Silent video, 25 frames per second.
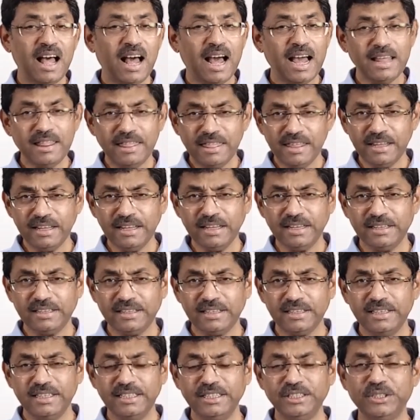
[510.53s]
I
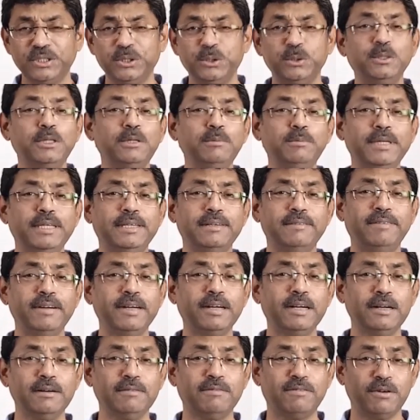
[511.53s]
think it shouldn't be
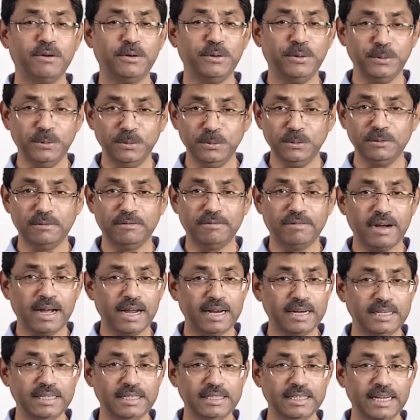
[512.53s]
difficult for you to
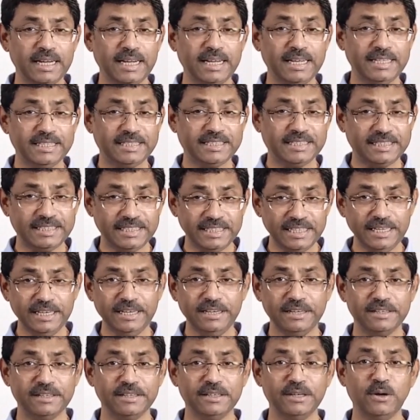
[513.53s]
find a
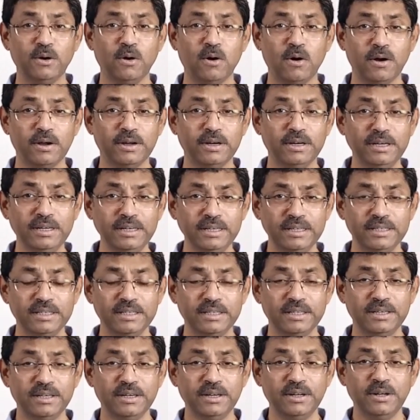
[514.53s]
senior lawyer
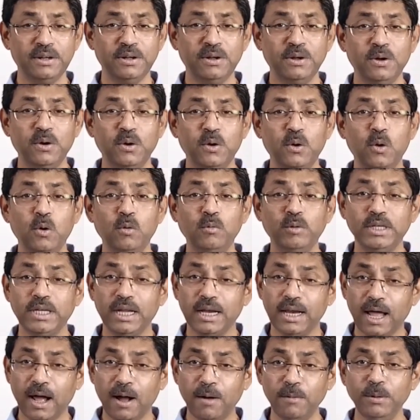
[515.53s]
who would
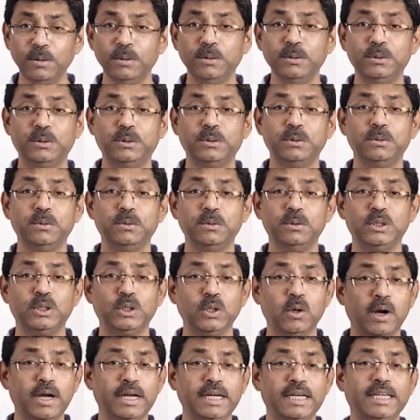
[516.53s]
allow you to
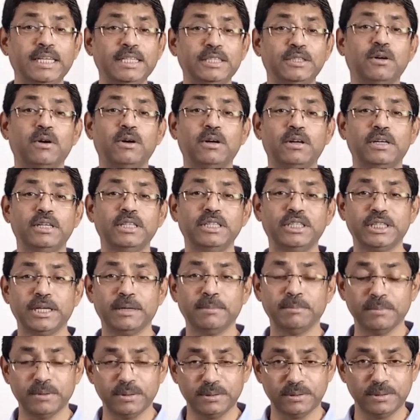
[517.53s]
join his or her
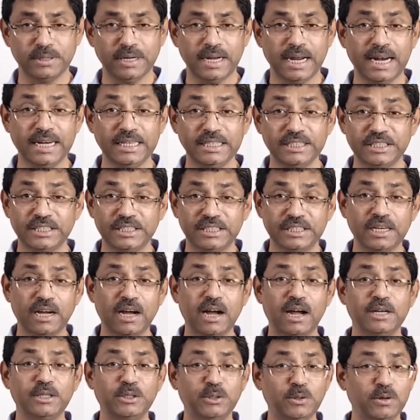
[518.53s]
chamber and
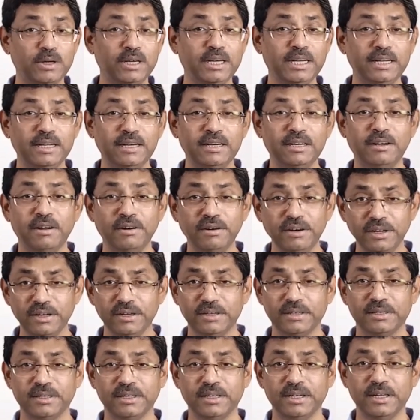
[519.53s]
start your legal
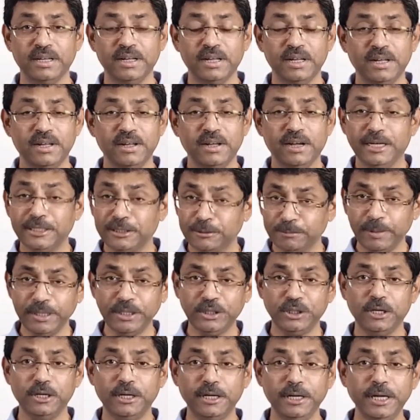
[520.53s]
career,
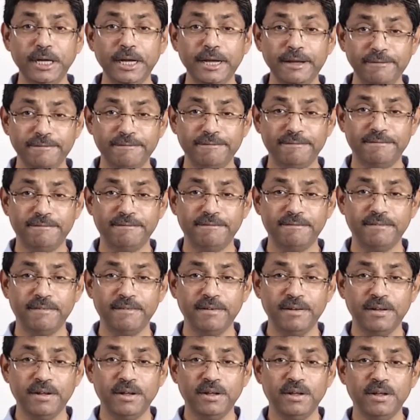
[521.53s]
especially if